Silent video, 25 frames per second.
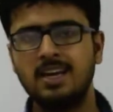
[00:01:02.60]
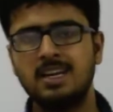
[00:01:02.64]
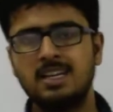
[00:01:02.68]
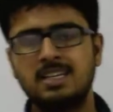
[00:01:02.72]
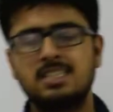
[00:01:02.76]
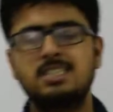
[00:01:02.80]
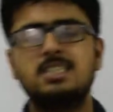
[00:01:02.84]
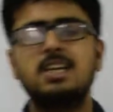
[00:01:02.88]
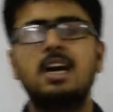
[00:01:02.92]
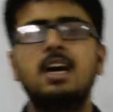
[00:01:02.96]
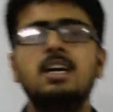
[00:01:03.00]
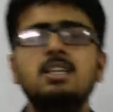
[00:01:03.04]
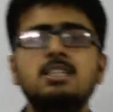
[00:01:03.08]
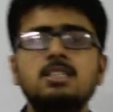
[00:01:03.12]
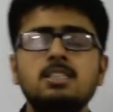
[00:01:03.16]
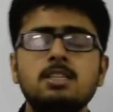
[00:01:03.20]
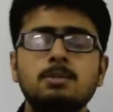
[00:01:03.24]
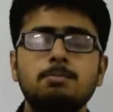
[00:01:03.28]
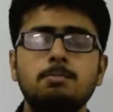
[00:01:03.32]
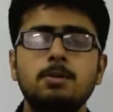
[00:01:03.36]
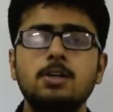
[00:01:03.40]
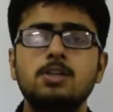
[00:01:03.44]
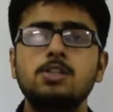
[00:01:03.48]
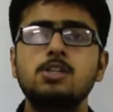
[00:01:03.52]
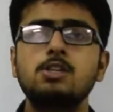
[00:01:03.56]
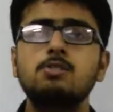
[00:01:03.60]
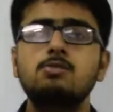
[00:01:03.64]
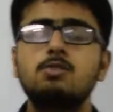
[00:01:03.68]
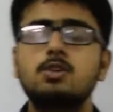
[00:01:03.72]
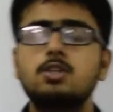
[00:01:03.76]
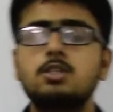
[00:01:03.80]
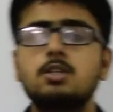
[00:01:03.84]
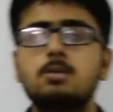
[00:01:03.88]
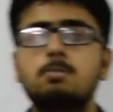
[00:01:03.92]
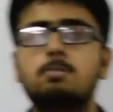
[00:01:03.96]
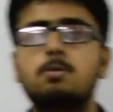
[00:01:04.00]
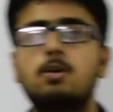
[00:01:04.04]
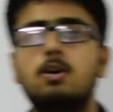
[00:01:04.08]
Charge separation was
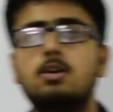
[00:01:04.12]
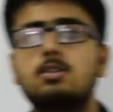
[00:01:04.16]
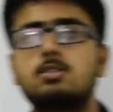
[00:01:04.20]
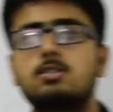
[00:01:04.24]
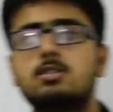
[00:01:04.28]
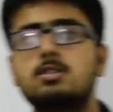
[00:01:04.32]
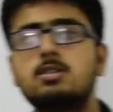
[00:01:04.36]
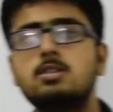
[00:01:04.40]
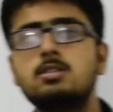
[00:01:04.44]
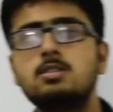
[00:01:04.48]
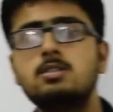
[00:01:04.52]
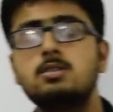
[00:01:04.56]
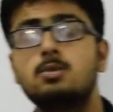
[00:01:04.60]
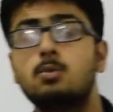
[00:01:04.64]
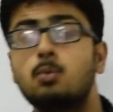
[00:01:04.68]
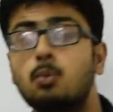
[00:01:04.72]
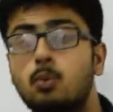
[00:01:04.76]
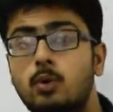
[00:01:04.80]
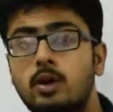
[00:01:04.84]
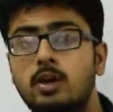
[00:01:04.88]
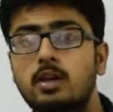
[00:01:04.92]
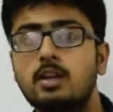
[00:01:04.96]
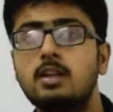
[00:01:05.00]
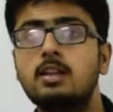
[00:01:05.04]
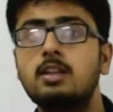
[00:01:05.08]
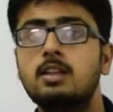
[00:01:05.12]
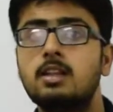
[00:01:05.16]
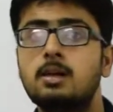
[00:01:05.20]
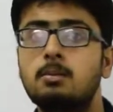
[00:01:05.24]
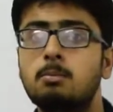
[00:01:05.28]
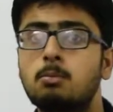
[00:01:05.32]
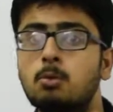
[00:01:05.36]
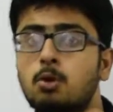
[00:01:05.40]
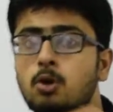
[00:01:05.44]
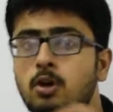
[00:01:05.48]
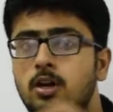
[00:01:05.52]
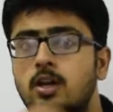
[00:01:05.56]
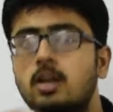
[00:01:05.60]
a process wherein the
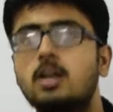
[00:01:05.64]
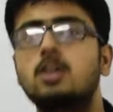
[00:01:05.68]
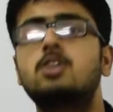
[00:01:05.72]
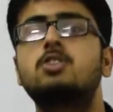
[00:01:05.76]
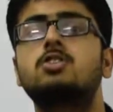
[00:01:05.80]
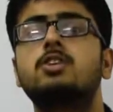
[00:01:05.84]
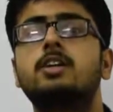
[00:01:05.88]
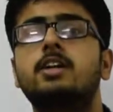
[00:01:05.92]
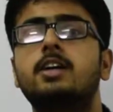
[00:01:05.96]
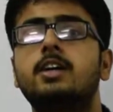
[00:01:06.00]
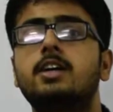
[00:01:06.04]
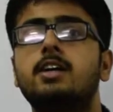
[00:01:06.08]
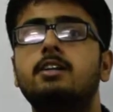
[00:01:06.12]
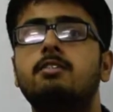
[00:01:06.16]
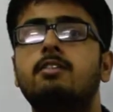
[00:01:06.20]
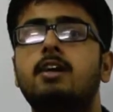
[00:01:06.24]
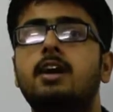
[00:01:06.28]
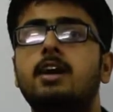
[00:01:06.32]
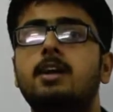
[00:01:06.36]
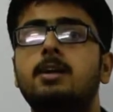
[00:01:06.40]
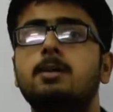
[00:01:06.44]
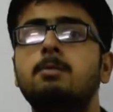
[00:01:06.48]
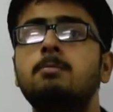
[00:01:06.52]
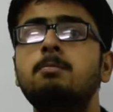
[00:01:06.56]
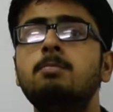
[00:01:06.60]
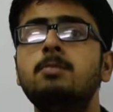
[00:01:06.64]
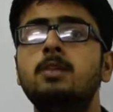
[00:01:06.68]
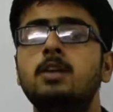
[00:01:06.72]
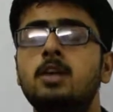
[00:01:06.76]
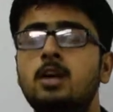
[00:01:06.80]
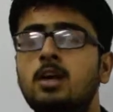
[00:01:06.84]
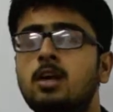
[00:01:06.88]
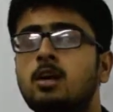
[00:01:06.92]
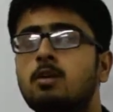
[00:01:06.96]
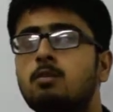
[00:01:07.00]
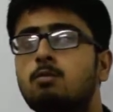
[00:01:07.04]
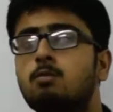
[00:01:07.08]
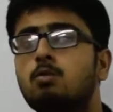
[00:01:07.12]
more electronegative atom
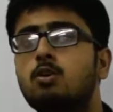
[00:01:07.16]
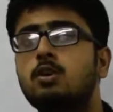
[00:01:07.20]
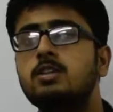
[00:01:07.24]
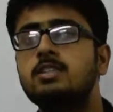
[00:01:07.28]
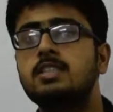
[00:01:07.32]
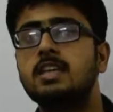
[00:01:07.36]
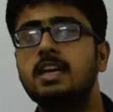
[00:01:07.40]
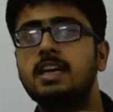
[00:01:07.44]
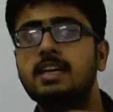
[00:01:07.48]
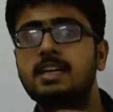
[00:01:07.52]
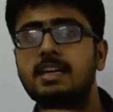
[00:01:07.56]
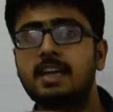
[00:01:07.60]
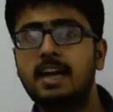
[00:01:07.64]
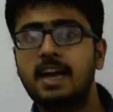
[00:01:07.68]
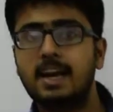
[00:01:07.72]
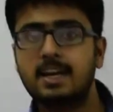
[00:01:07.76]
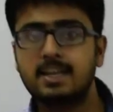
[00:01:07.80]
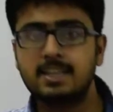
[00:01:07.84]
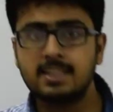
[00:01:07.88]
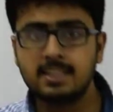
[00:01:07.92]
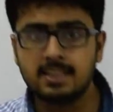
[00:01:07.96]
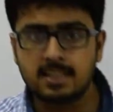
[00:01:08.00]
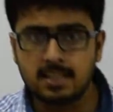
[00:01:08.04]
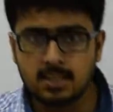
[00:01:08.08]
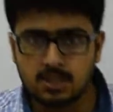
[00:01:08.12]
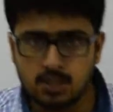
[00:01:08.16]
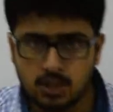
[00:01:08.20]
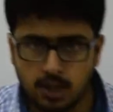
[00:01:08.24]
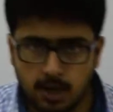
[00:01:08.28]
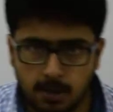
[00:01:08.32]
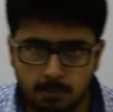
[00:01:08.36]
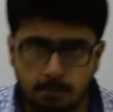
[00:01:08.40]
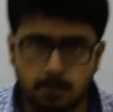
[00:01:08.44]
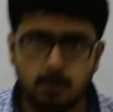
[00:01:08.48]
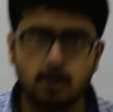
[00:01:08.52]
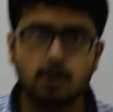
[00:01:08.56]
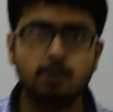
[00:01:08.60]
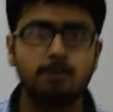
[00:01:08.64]
was attracting the
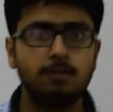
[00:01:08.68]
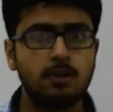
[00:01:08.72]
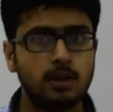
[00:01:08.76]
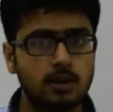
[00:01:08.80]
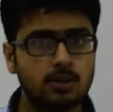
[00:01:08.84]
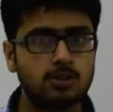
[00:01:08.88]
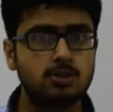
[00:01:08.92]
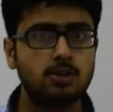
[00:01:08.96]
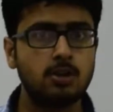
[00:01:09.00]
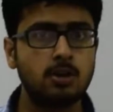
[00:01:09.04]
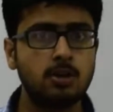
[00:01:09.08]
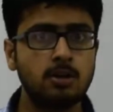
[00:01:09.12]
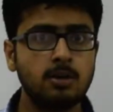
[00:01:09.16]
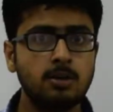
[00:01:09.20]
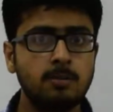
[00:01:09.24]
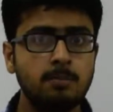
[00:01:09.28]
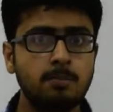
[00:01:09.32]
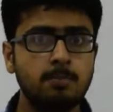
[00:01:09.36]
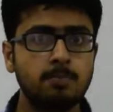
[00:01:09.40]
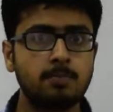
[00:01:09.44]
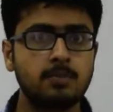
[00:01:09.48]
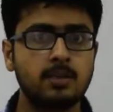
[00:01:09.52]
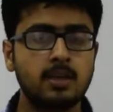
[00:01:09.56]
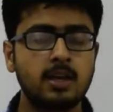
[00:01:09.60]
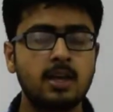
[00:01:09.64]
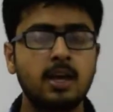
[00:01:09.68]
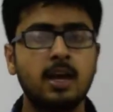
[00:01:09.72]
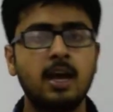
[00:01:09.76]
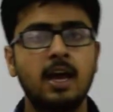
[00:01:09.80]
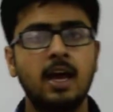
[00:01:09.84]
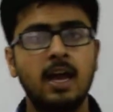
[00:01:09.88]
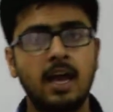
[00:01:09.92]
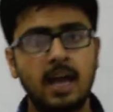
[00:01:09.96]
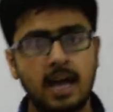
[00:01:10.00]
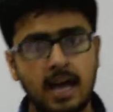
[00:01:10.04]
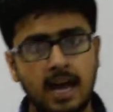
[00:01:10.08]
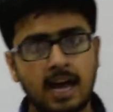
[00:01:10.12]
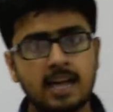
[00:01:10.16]
shared pair of electron.
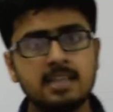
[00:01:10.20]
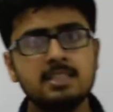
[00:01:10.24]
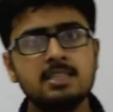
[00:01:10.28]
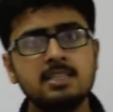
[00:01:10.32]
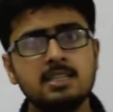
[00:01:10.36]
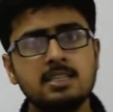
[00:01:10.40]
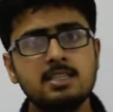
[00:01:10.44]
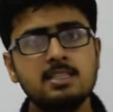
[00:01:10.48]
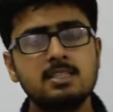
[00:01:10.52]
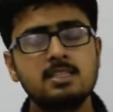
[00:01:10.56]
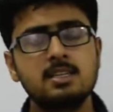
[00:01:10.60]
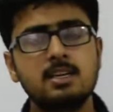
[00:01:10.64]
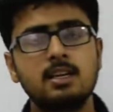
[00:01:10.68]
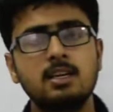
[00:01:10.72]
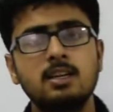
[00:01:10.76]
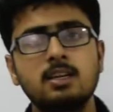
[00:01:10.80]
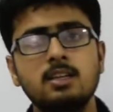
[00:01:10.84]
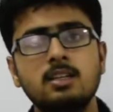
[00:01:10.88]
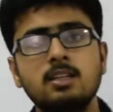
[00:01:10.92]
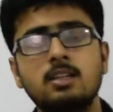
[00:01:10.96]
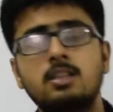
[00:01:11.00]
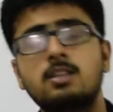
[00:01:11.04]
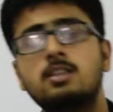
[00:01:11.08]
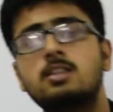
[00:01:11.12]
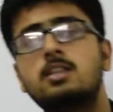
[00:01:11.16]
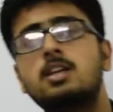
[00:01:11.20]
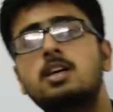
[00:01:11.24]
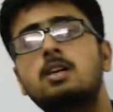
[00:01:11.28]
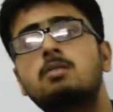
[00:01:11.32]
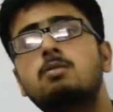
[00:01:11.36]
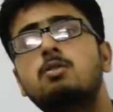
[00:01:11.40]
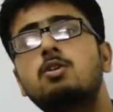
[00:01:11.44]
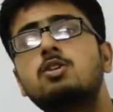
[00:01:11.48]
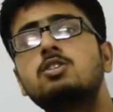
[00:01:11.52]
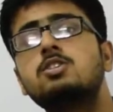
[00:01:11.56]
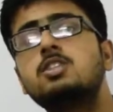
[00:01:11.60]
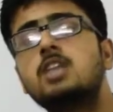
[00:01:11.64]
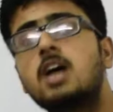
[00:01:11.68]
As a result, there
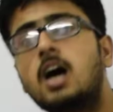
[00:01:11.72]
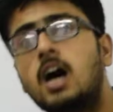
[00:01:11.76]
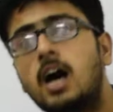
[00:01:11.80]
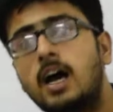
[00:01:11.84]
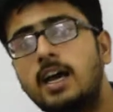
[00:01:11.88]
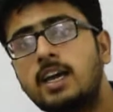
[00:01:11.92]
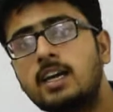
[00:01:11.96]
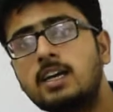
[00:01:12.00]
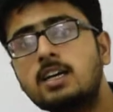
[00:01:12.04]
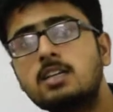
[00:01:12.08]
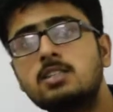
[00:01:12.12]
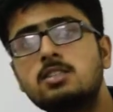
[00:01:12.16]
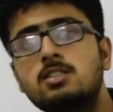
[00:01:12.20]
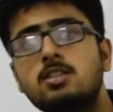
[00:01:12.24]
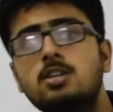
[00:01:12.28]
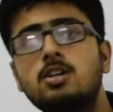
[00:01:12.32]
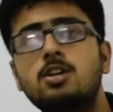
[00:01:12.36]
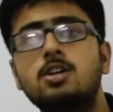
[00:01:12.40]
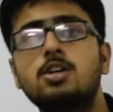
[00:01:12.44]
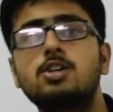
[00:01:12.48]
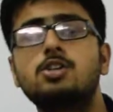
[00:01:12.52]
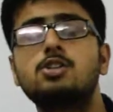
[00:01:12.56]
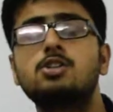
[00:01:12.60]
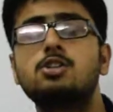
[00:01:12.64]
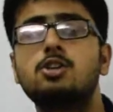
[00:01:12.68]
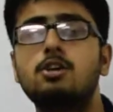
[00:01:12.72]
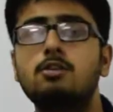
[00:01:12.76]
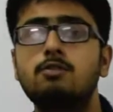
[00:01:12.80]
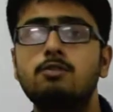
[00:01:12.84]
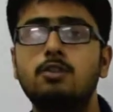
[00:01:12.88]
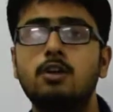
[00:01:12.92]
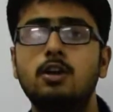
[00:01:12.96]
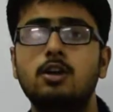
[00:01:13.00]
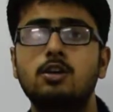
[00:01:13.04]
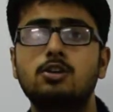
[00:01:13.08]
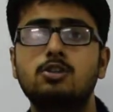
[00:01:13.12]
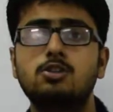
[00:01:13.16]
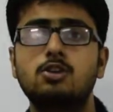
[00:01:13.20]
was high concentration of
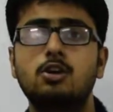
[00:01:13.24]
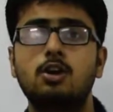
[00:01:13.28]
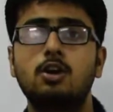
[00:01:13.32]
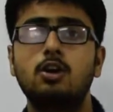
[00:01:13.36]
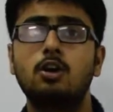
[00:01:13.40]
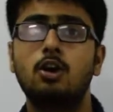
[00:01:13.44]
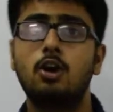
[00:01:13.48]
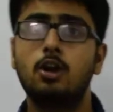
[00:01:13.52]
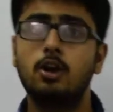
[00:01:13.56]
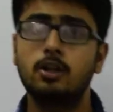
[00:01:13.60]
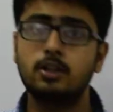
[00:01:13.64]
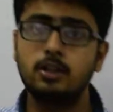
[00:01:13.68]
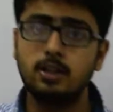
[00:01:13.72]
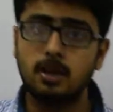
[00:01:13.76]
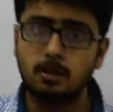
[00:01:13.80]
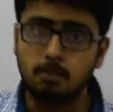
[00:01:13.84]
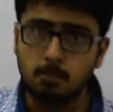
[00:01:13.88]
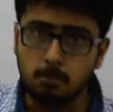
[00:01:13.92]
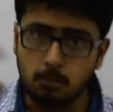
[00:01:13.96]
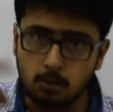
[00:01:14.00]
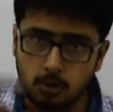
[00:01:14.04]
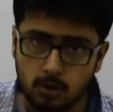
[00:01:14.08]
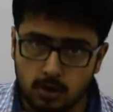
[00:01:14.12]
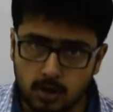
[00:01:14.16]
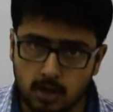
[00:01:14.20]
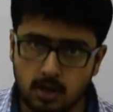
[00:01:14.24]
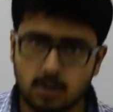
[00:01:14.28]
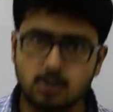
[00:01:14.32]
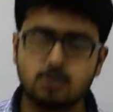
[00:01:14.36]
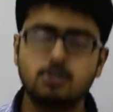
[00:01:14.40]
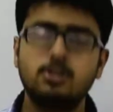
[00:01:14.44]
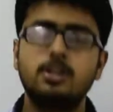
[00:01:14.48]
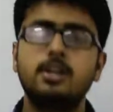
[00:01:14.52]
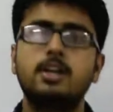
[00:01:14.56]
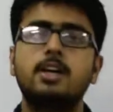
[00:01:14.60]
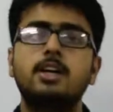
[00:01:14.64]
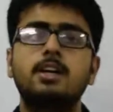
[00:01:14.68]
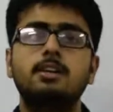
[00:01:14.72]
electron on the more
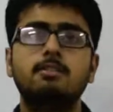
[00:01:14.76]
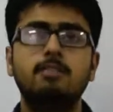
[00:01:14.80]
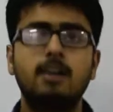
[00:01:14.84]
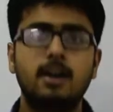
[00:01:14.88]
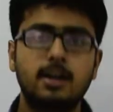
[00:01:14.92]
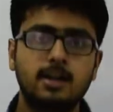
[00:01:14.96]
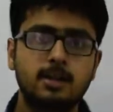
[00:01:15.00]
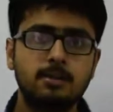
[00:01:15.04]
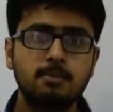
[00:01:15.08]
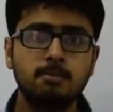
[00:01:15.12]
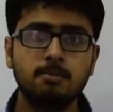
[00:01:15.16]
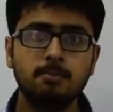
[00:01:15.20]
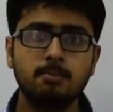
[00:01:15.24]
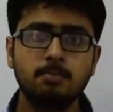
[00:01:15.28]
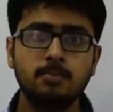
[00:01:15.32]
electronegative atom